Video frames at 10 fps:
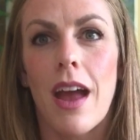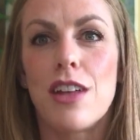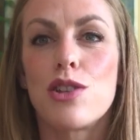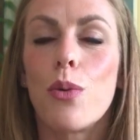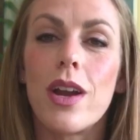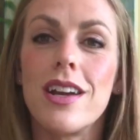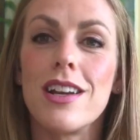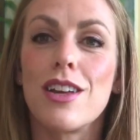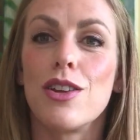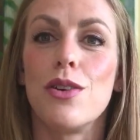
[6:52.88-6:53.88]
And so what
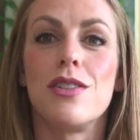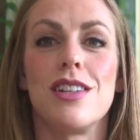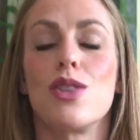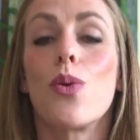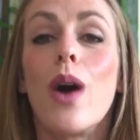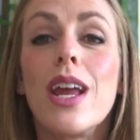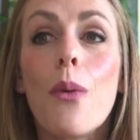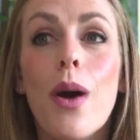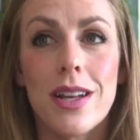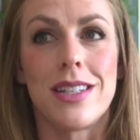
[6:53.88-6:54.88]
it includes, it's
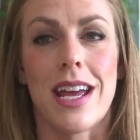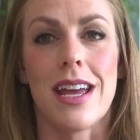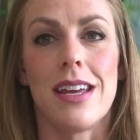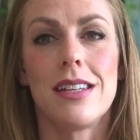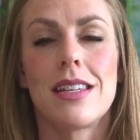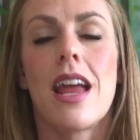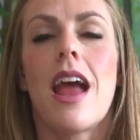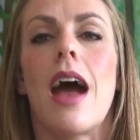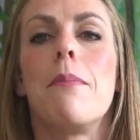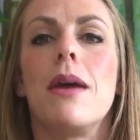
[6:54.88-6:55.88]
21 days,
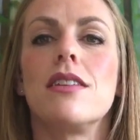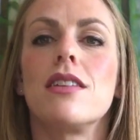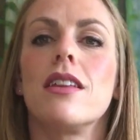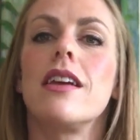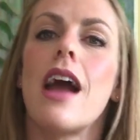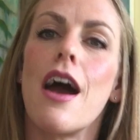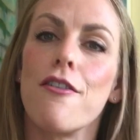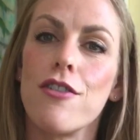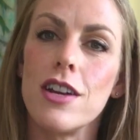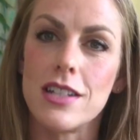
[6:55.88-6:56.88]
and basically
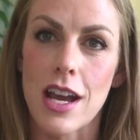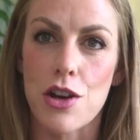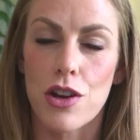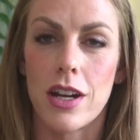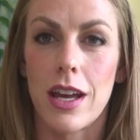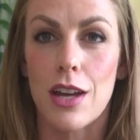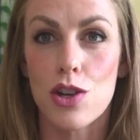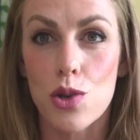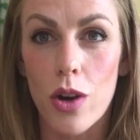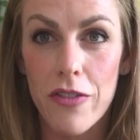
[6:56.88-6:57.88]
every day you're going to get a
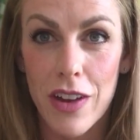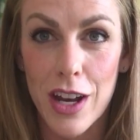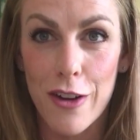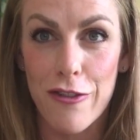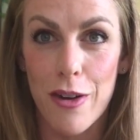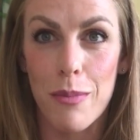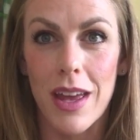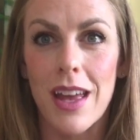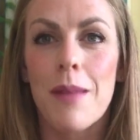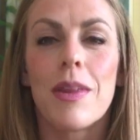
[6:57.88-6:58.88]
short video from
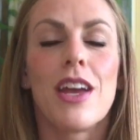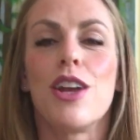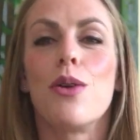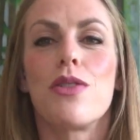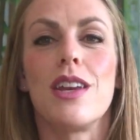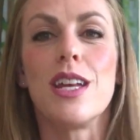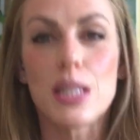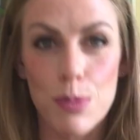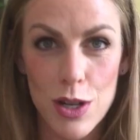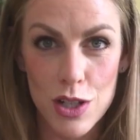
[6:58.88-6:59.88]
me, with an
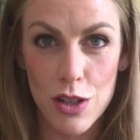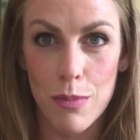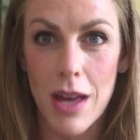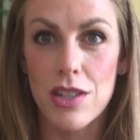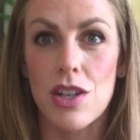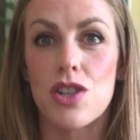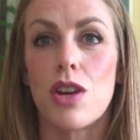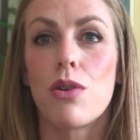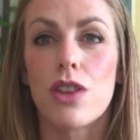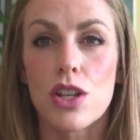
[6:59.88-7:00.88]
inspirational message,
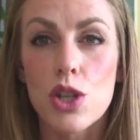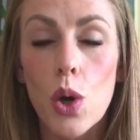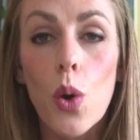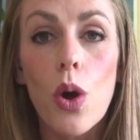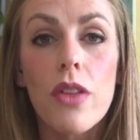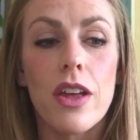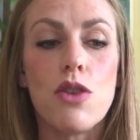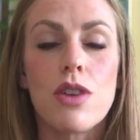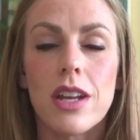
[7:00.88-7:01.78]
with a tool that you